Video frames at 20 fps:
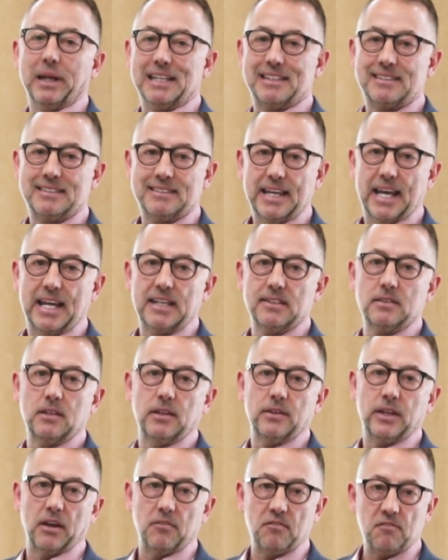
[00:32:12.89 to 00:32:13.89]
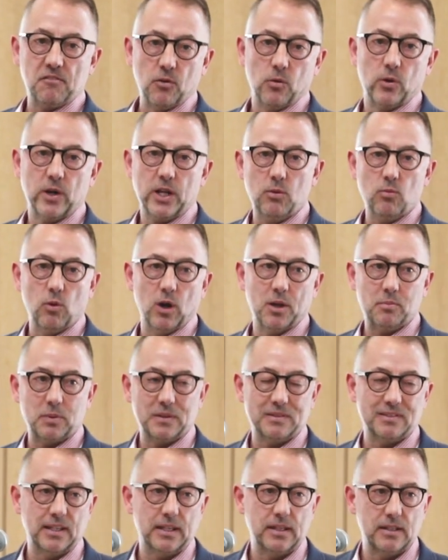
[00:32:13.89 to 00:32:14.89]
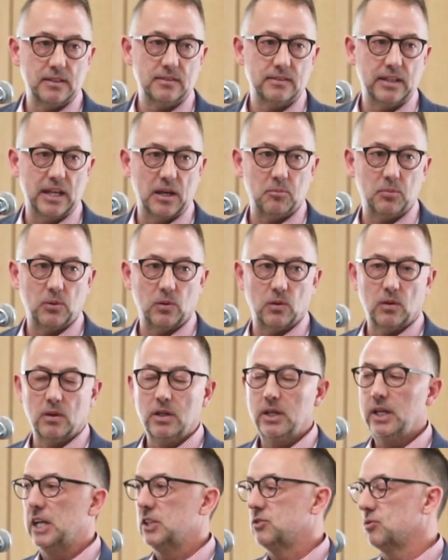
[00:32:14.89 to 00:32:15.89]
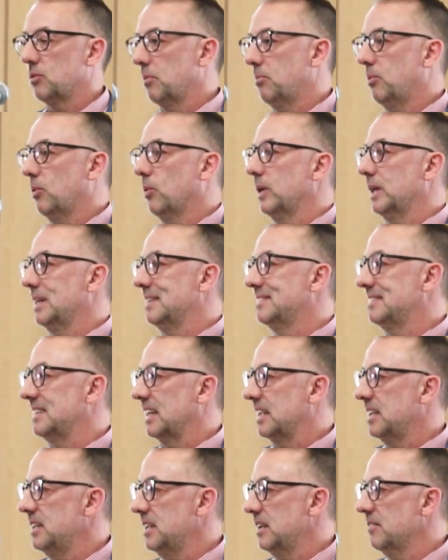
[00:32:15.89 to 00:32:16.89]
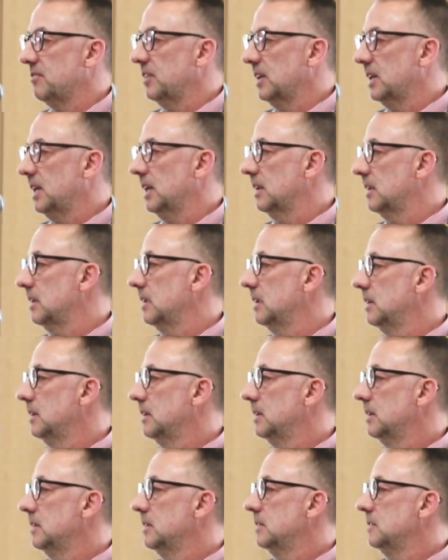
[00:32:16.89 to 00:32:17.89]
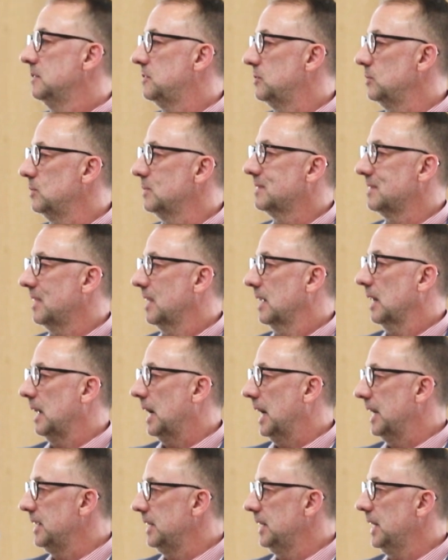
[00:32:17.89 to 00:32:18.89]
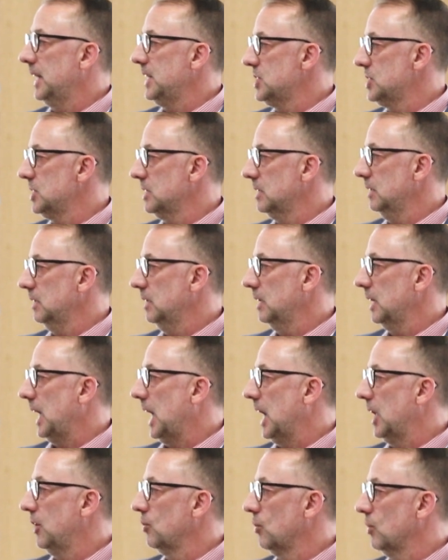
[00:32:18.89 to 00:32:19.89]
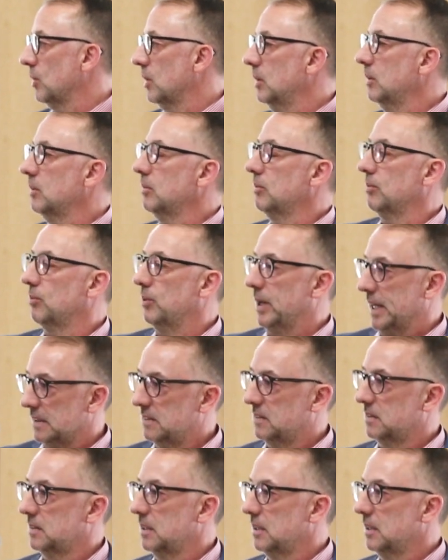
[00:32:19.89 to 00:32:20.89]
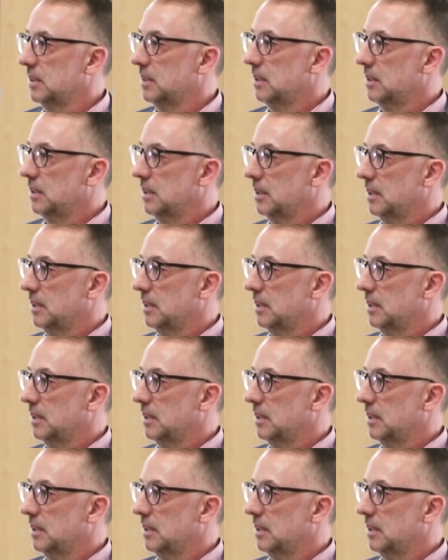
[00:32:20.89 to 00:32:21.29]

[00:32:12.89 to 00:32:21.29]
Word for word: But it says that 41% of the sample is reporting significant suicidal ideation and or risk.